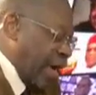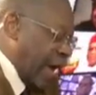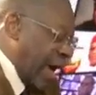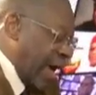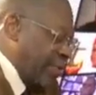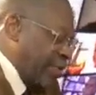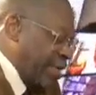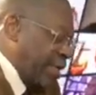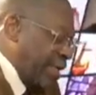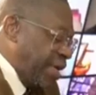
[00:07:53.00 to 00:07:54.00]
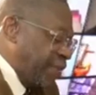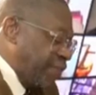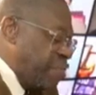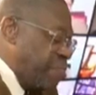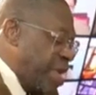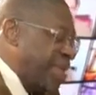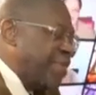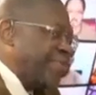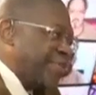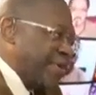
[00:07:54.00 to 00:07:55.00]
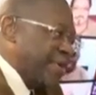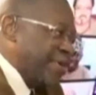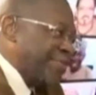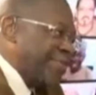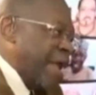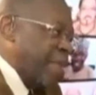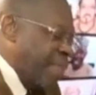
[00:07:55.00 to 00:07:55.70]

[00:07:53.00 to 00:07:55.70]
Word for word: and that even ministers and